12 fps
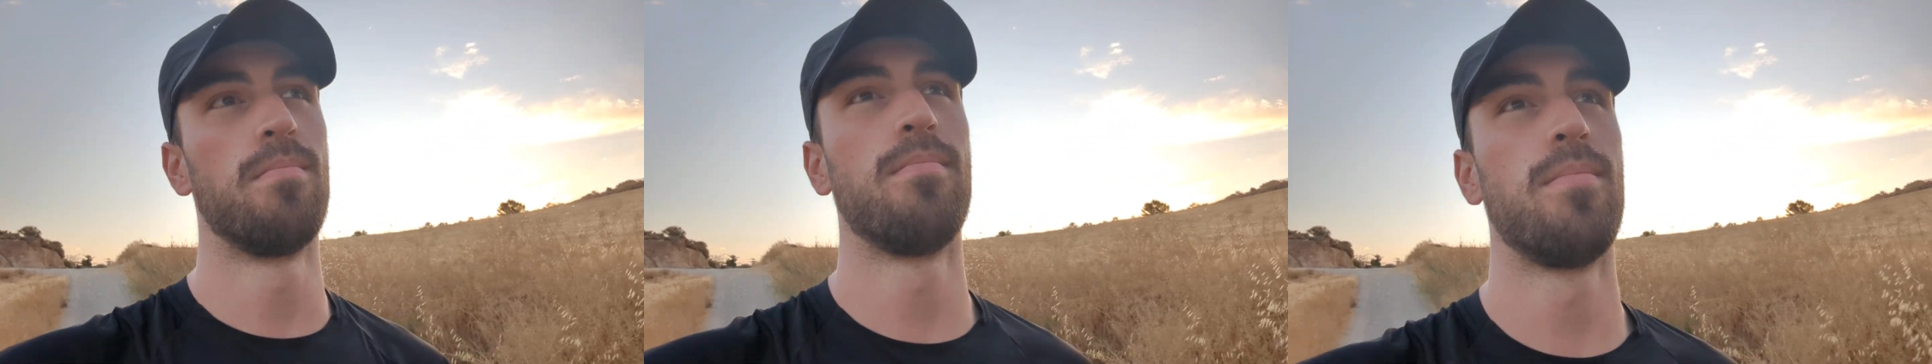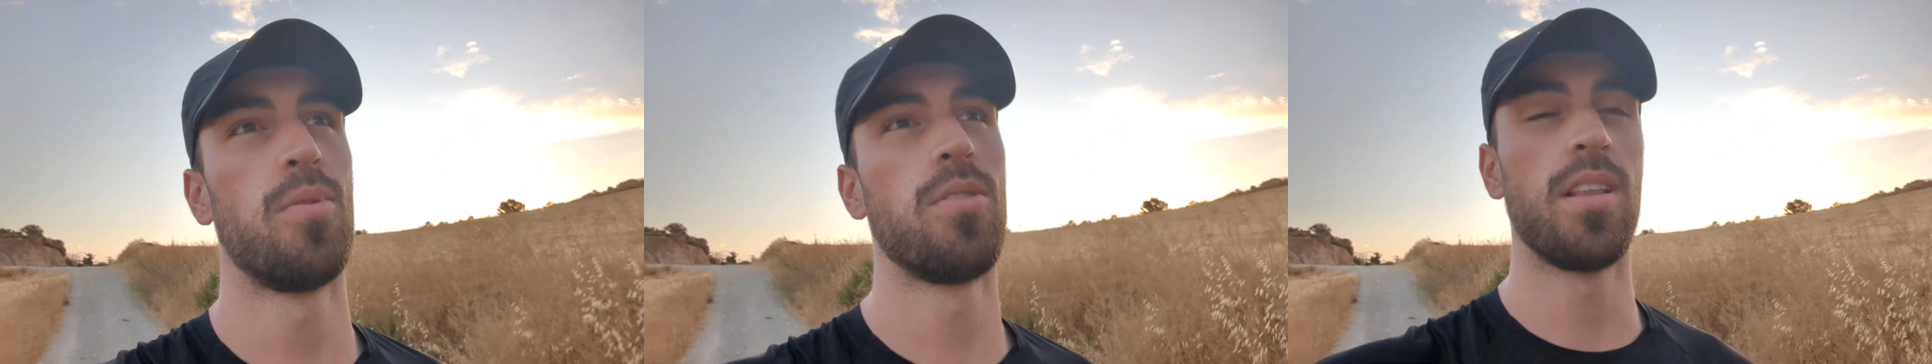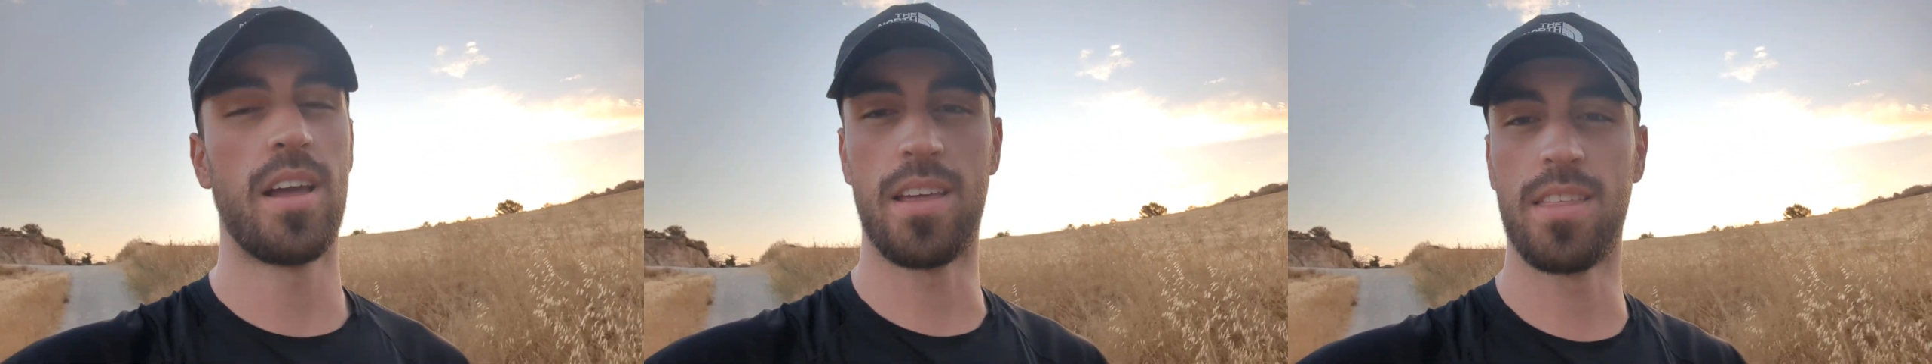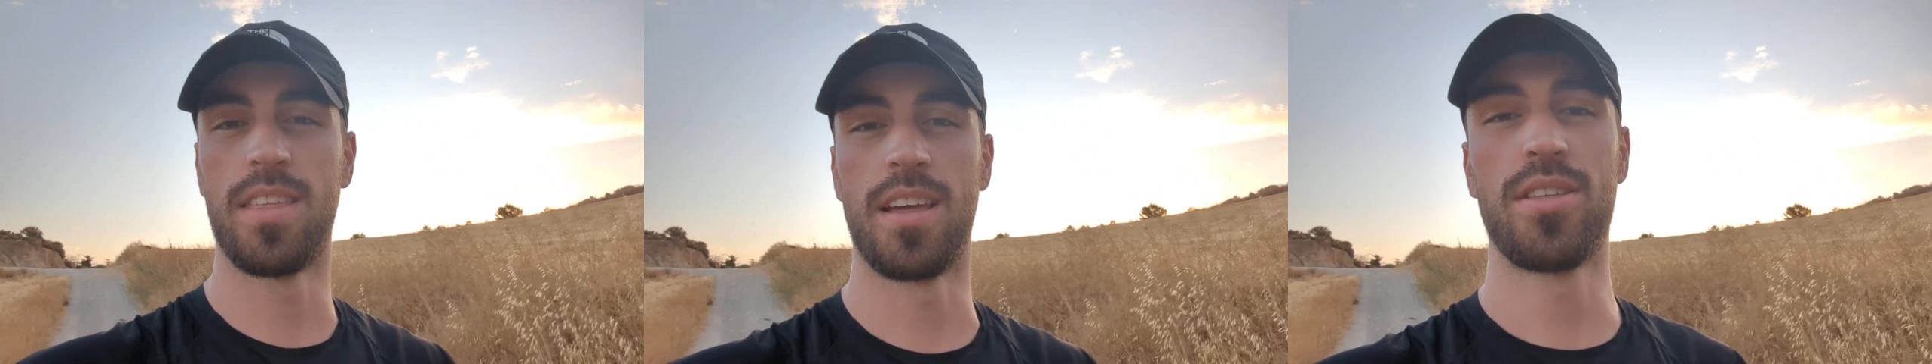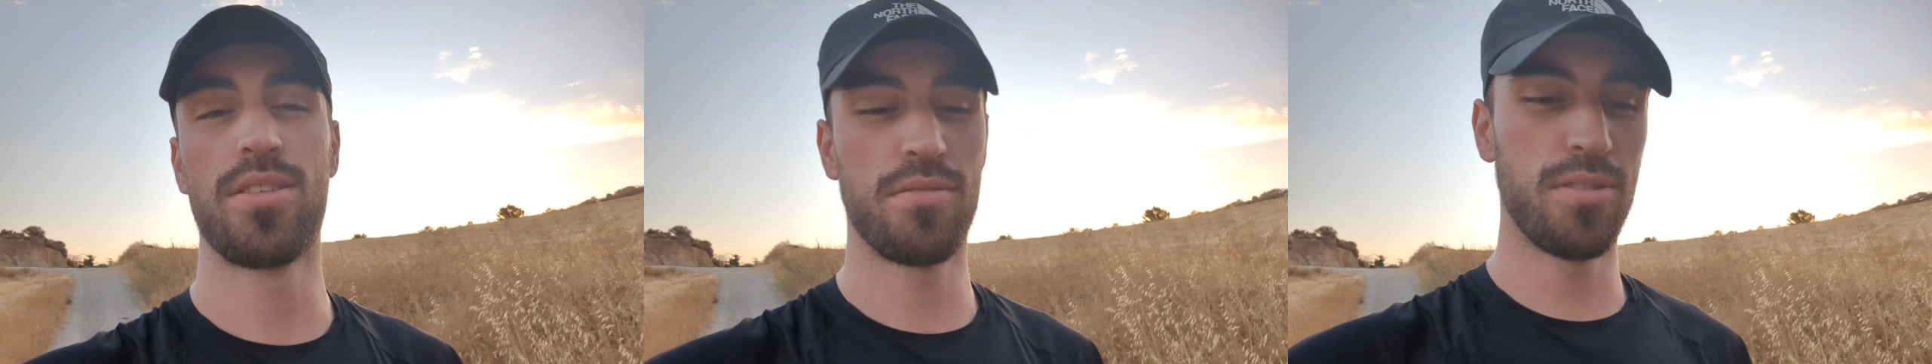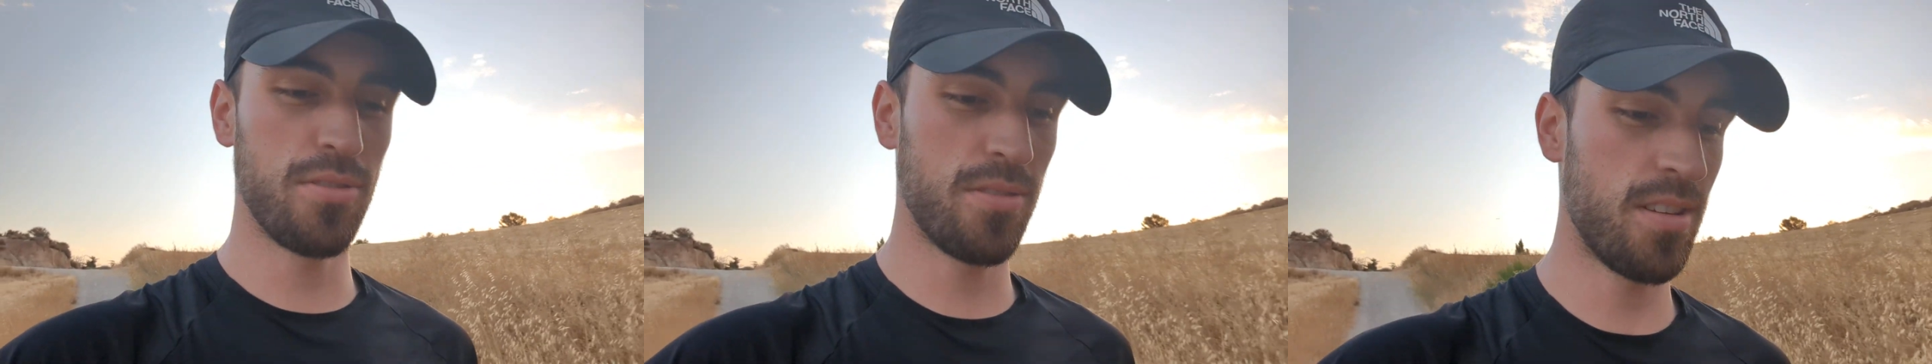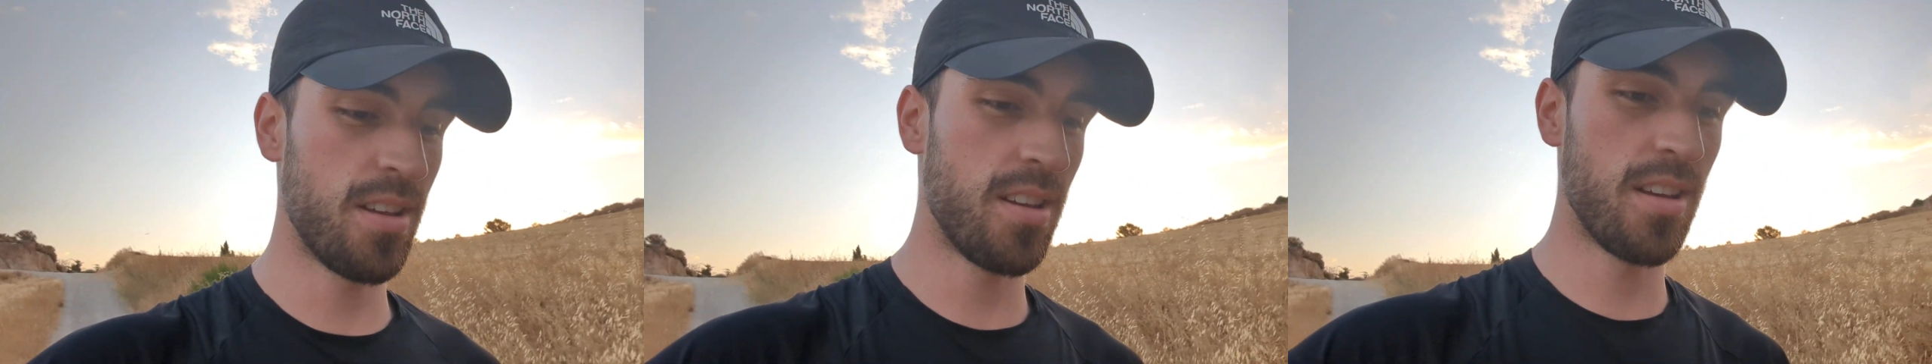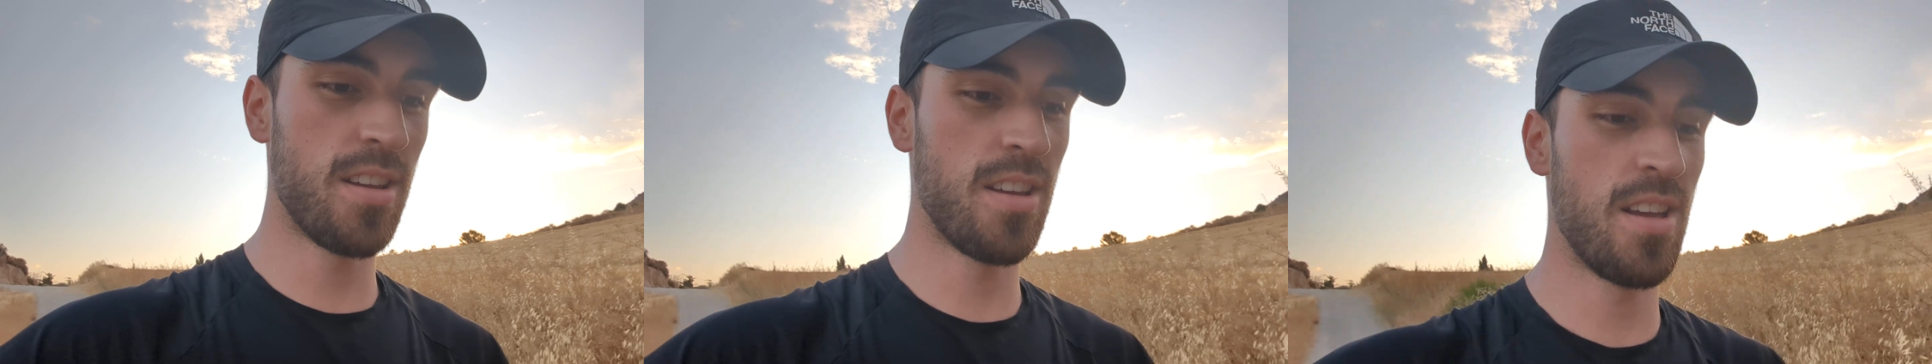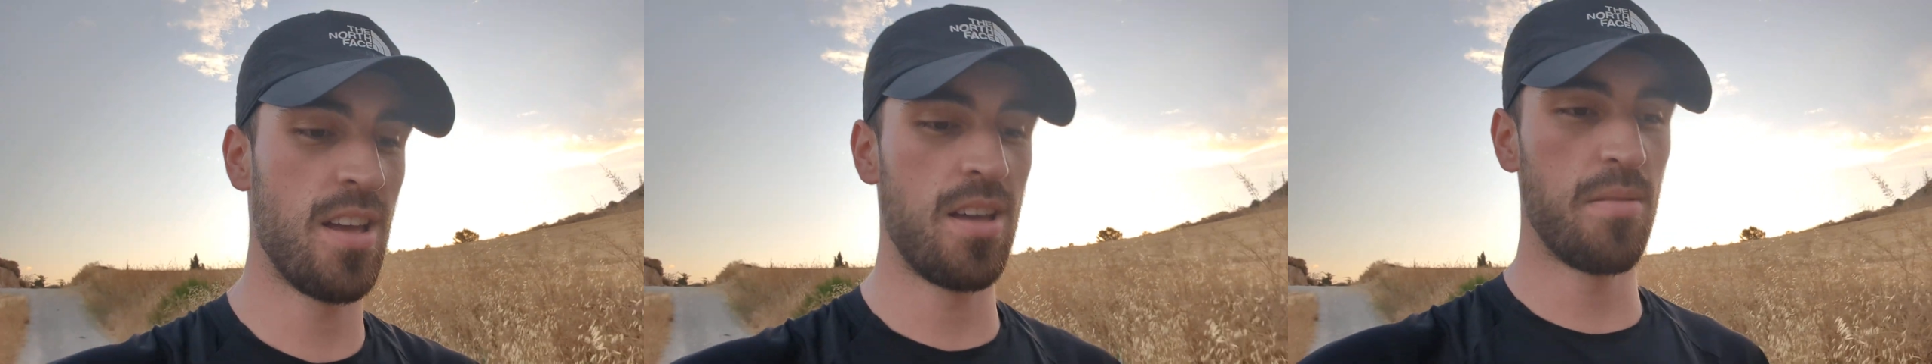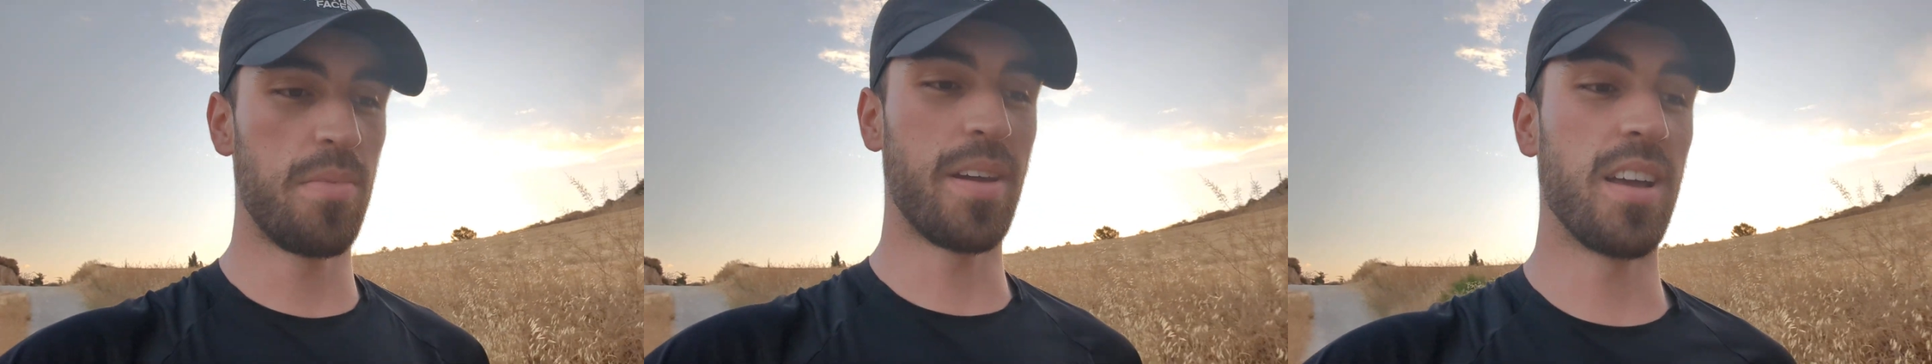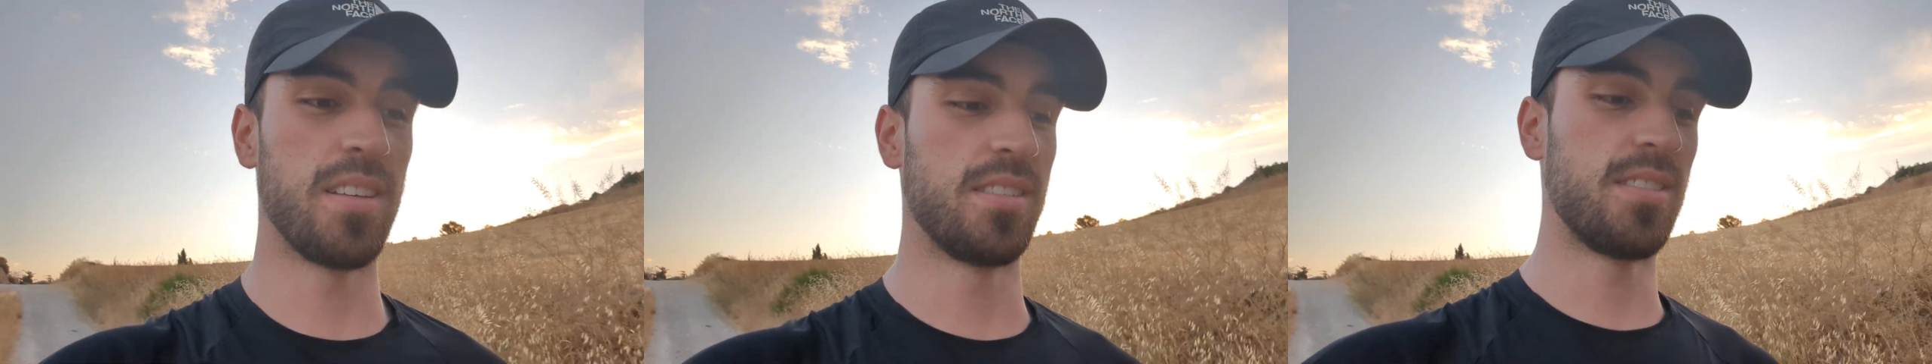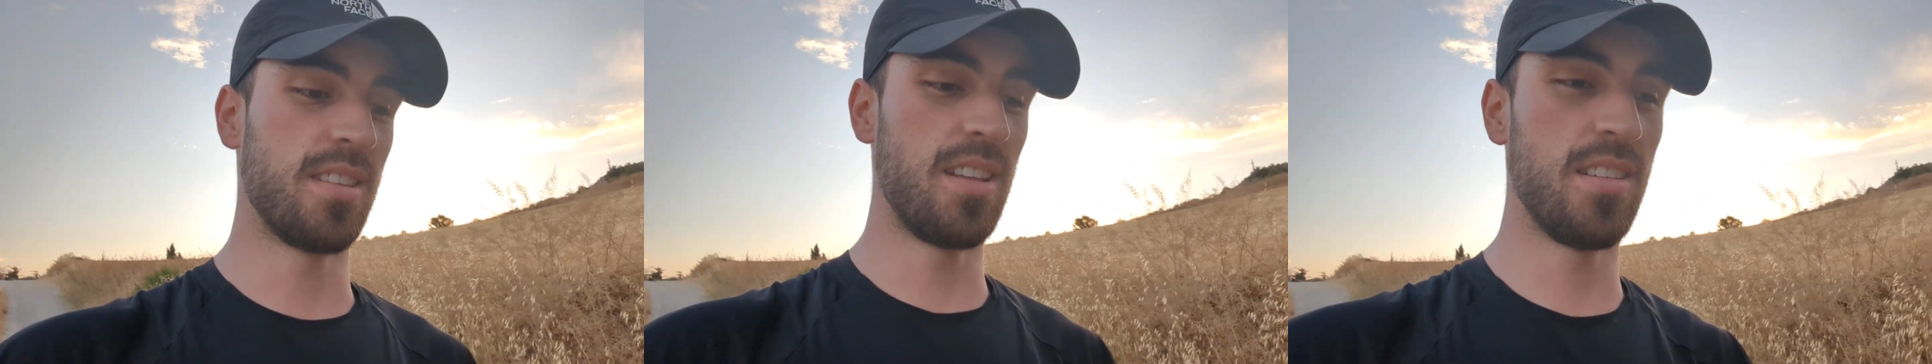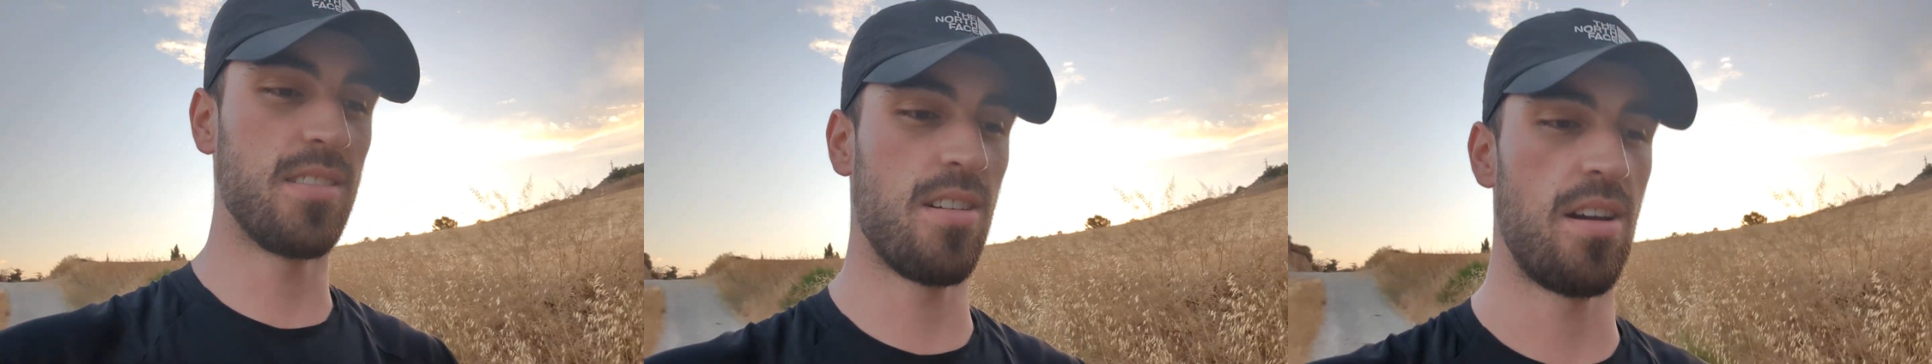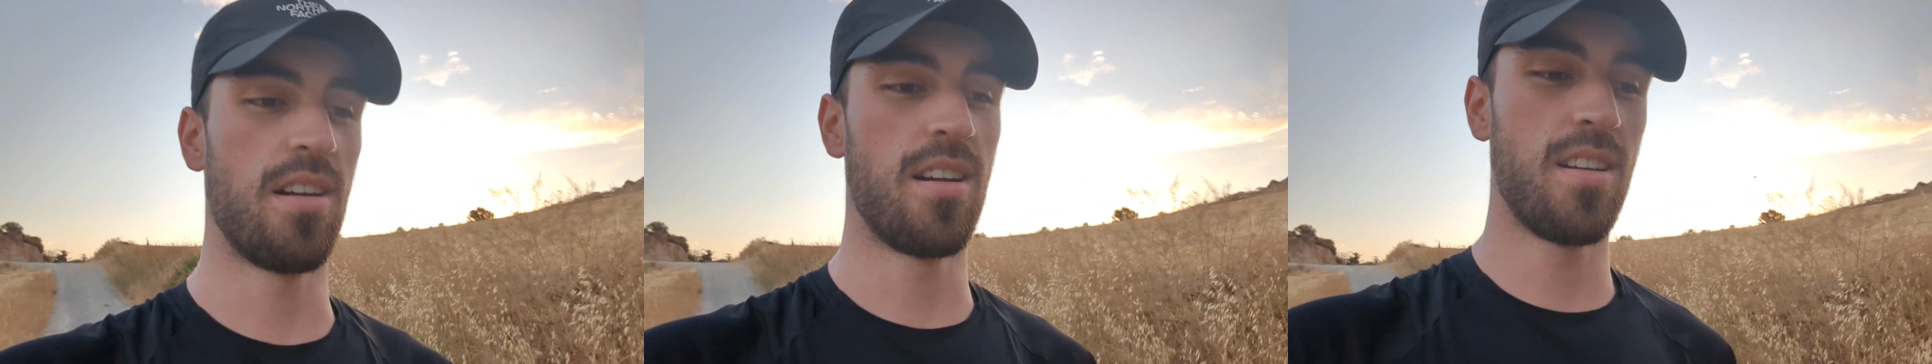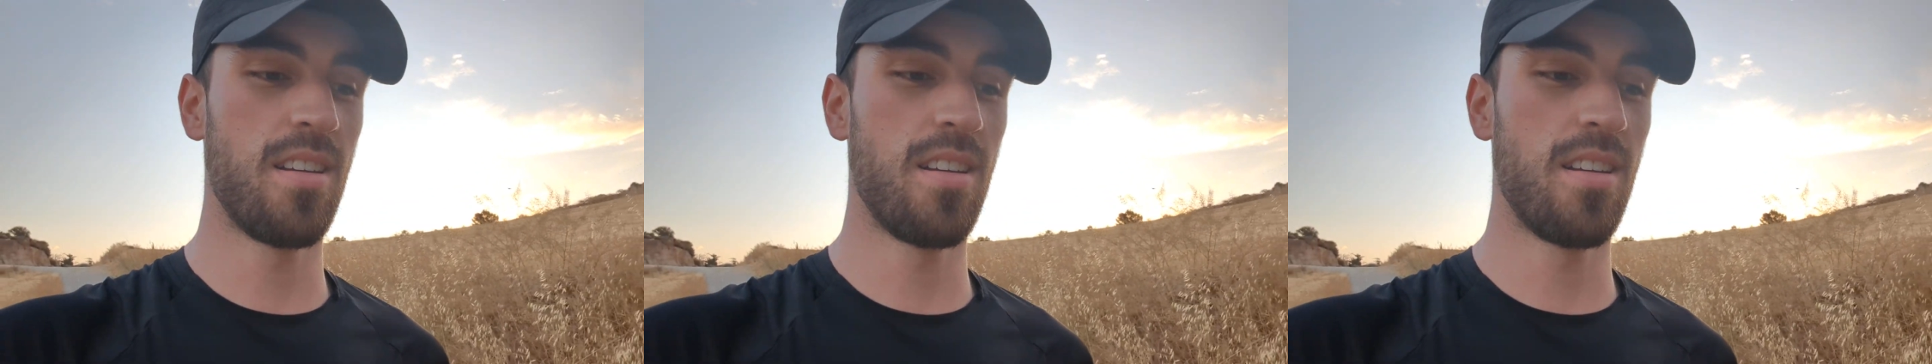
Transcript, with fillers: more like think through because these are